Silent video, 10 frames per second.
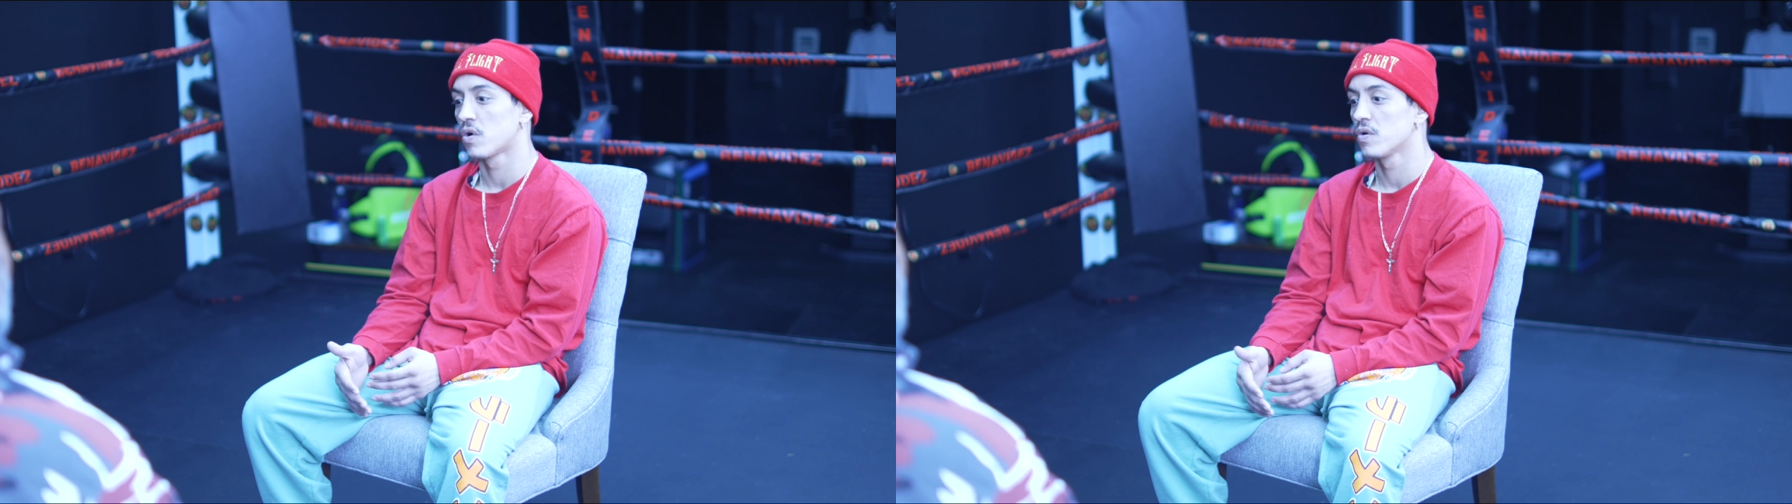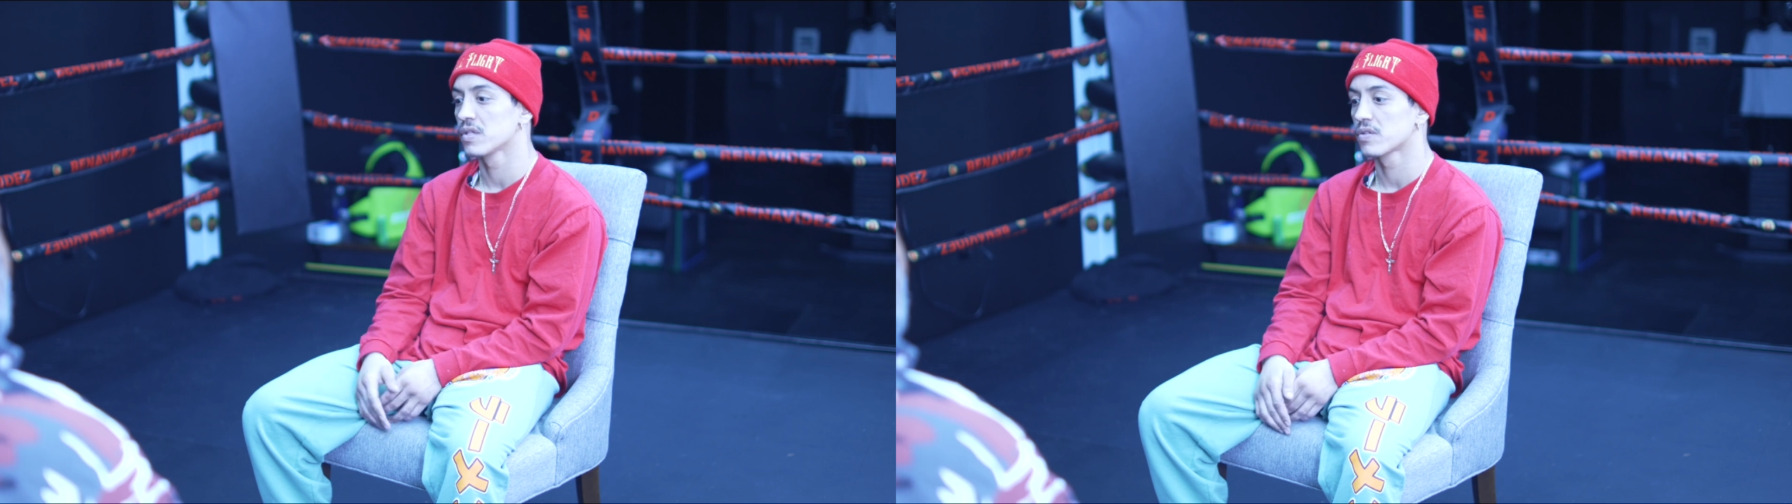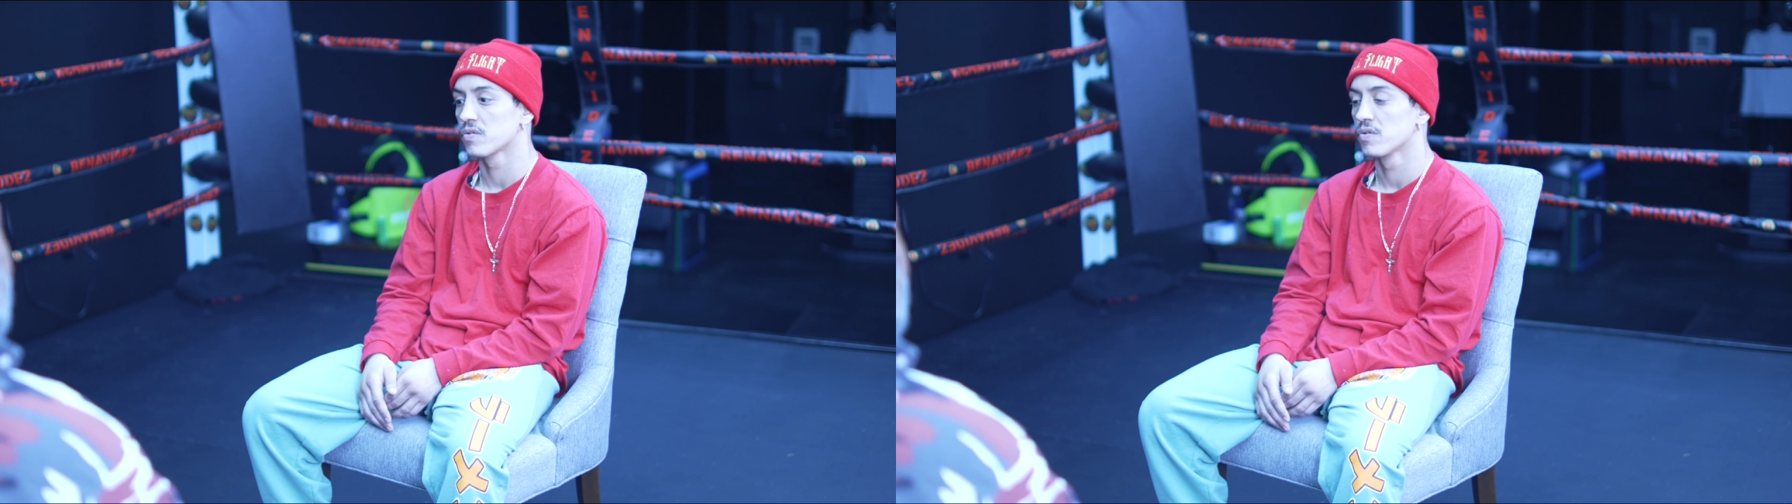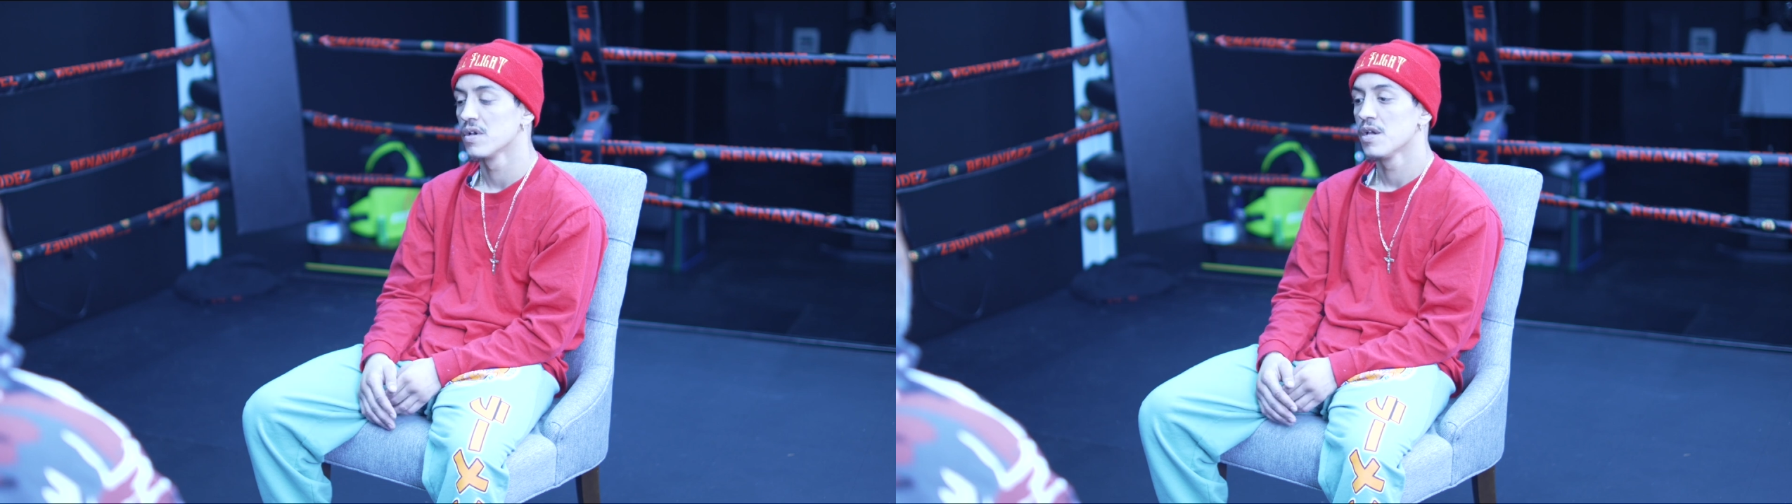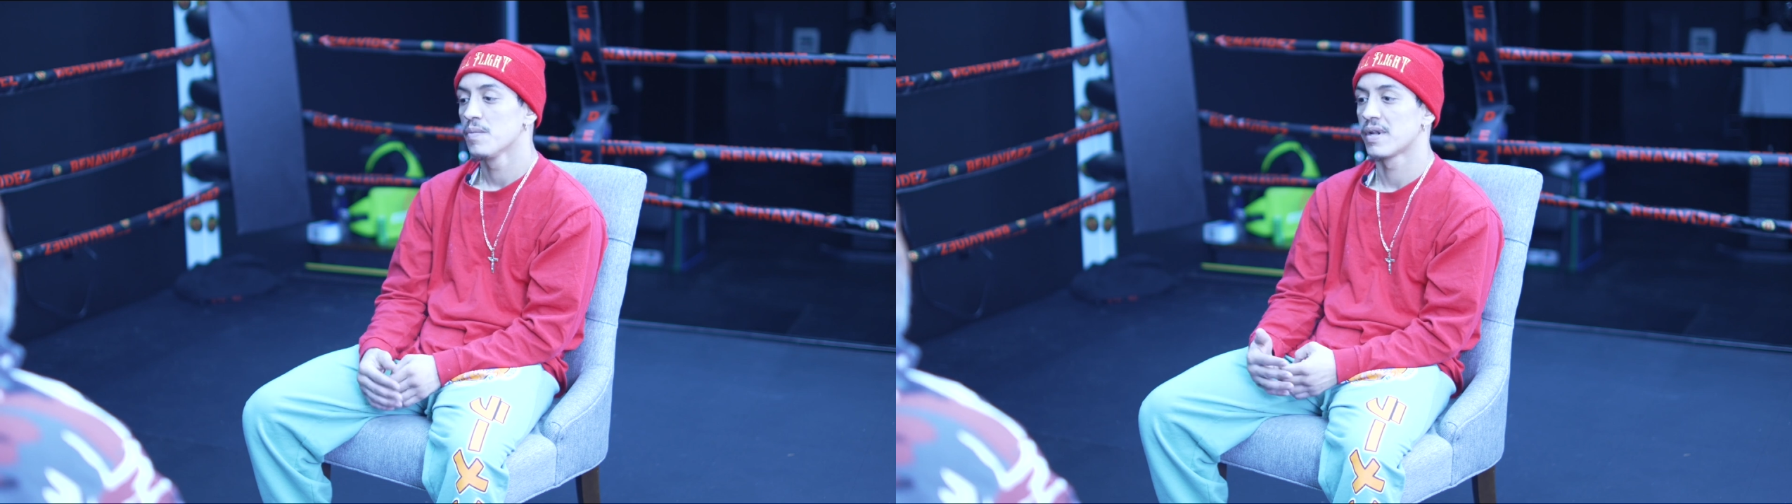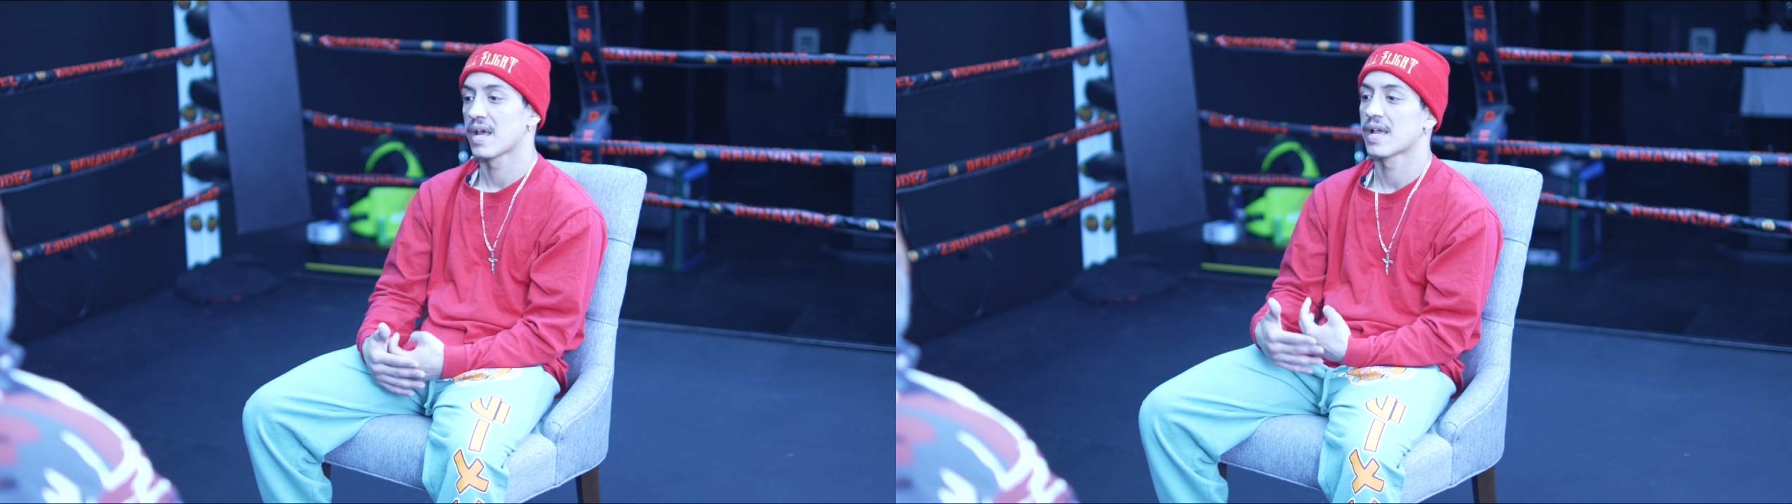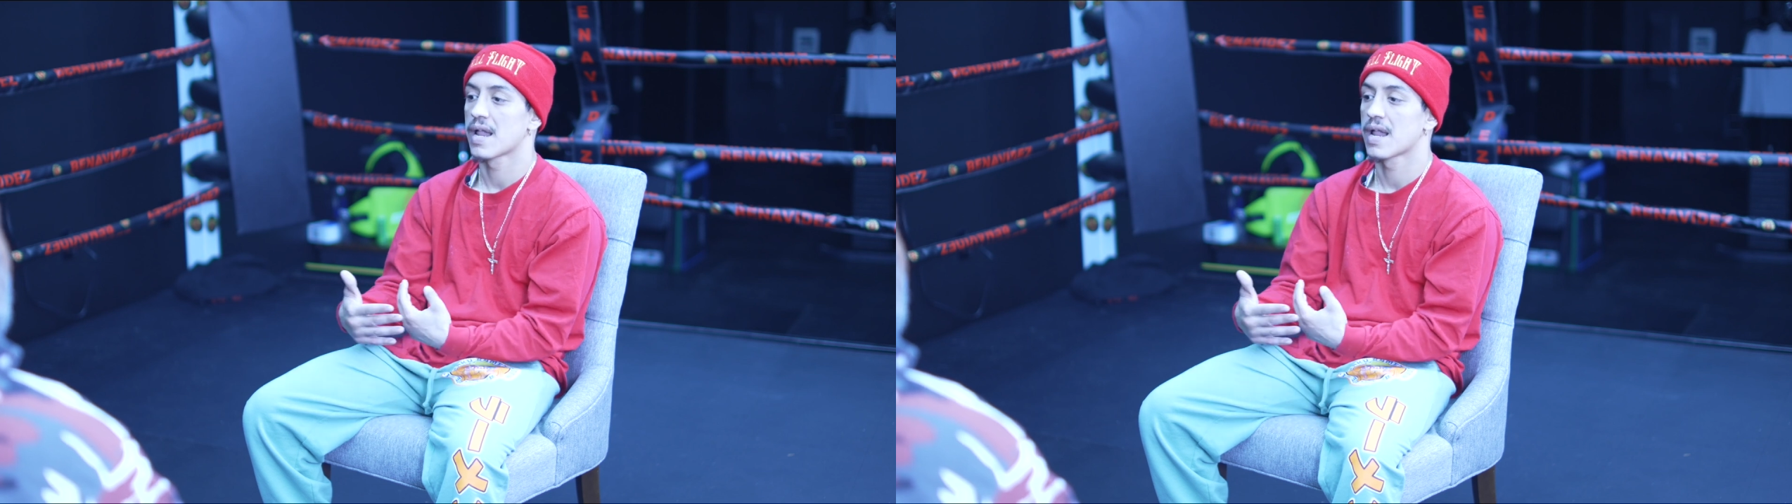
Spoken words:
that I'm going through,